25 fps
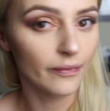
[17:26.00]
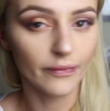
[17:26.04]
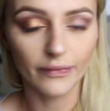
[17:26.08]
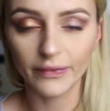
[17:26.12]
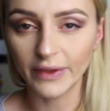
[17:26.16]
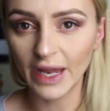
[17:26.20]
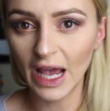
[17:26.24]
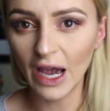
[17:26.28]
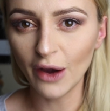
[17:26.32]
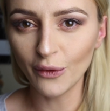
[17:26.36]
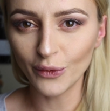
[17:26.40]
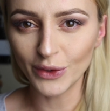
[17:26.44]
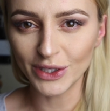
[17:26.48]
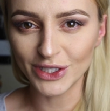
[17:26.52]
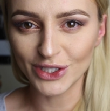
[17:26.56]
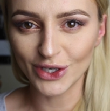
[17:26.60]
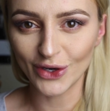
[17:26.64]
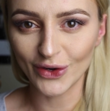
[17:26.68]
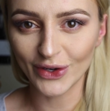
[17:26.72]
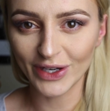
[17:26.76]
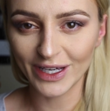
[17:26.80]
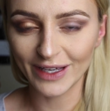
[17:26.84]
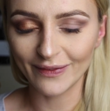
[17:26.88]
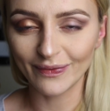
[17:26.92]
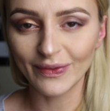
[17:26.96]
Now we're
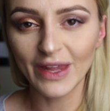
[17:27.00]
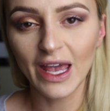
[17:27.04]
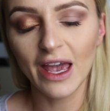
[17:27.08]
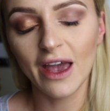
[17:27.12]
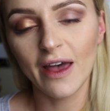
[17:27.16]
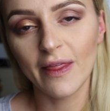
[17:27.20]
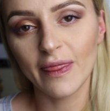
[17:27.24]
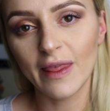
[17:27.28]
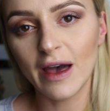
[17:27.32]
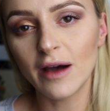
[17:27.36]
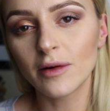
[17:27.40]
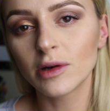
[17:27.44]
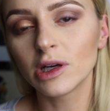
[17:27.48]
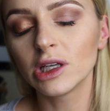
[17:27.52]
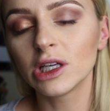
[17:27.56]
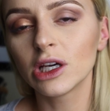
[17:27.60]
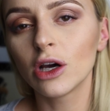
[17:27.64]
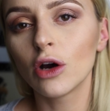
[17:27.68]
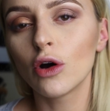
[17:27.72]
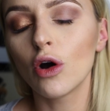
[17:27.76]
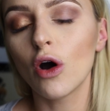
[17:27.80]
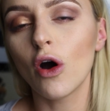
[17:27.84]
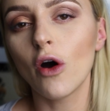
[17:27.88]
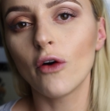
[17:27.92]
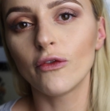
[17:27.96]
talking. Now I'm gonna
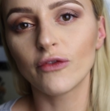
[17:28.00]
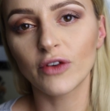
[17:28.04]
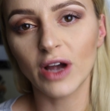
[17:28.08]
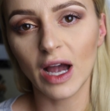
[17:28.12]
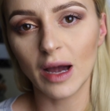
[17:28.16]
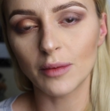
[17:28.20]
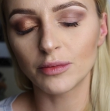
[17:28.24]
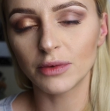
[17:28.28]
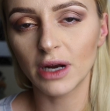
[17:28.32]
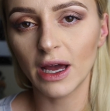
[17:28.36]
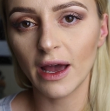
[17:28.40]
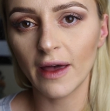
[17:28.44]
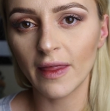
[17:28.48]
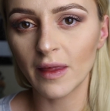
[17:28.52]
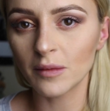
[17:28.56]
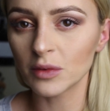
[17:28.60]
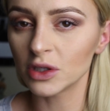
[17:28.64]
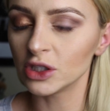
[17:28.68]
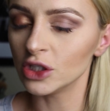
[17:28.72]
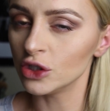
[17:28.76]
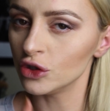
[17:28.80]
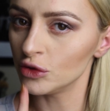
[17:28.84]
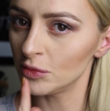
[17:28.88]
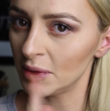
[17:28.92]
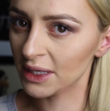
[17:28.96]
go off camera and I'm
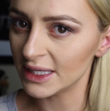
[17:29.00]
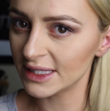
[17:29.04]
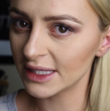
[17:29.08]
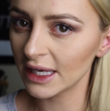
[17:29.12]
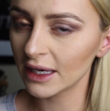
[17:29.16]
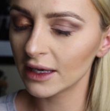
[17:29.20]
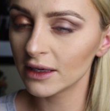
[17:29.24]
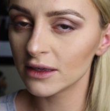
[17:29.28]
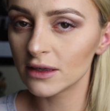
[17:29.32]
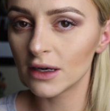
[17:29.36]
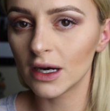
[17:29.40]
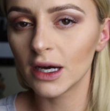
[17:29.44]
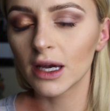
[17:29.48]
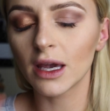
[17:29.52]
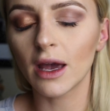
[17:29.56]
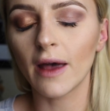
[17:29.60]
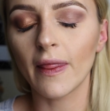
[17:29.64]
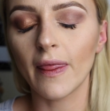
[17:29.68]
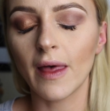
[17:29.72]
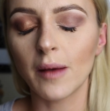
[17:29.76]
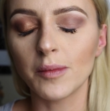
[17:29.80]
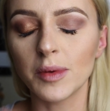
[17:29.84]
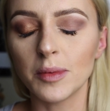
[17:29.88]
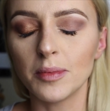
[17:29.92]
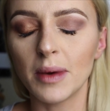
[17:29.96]
gonna do my second eye,
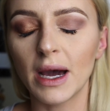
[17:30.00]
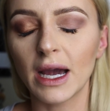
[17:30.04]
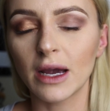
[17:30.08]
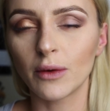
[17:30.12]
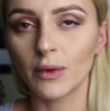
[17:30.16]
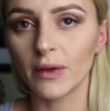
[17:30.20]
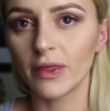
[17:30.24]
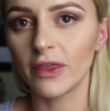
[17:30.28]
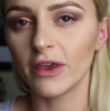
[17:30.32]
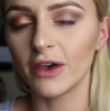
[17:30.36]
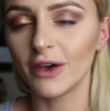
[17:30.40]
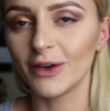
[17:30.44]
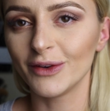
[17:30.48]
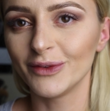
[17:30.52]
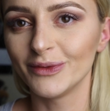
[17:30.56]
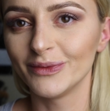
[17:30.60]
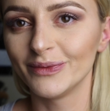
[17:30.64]
and I'll be back with you.